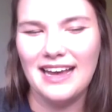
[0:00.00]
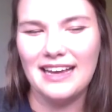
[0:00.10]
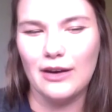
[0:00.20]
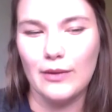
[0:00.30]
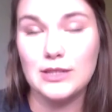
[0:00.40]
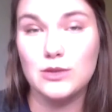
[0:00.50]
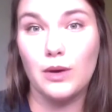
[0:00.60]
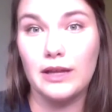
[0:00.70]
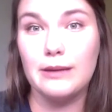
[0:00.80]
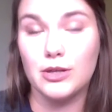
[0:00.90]
He's
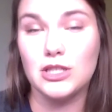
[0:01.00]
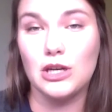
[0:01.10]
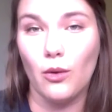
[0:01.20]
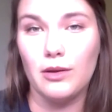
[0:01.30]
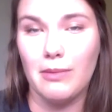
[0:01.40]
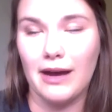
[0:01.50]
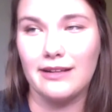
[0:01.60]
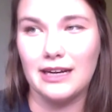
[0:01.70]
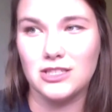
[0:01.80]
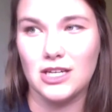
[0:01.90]
really pushing to hold a
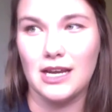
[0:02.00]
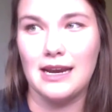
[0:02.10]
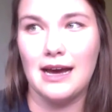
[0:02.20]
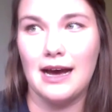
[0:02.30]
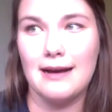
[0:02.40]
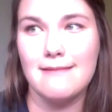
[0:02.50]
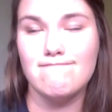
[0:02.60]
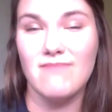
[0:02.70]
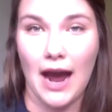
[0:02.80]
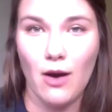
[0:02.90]
by-election
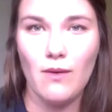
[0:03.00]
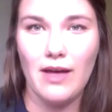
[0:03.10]
now.